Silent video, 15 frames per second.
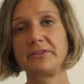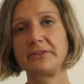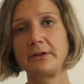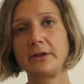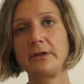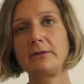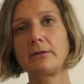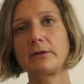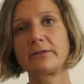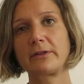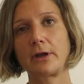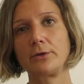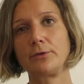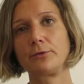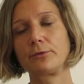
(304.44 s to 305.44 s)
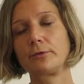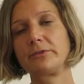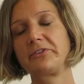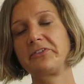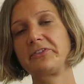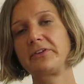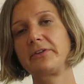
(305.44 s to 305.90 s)
disease or
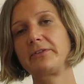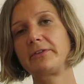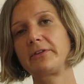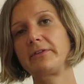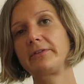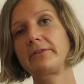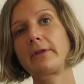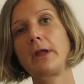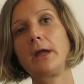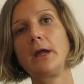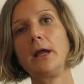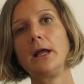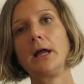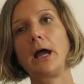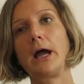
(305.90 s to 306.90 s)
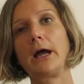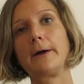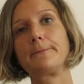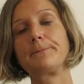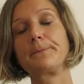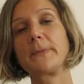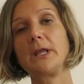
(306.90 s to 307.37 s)
sinusal diseases.
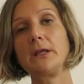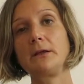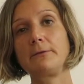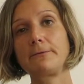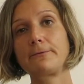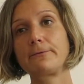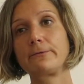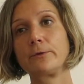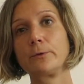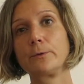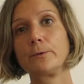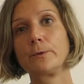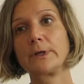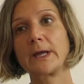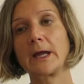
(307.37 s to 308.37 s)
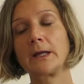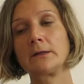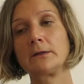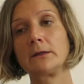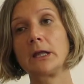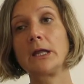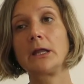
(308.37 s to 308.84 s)
If you
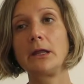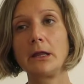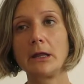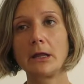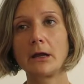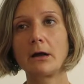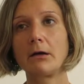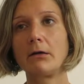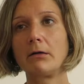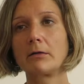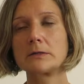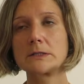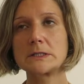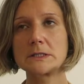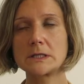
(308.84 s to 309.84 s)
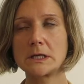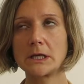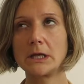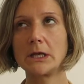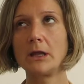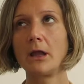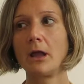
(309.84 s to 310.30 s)
can hear or
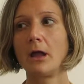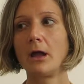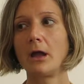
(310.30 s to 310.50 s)
see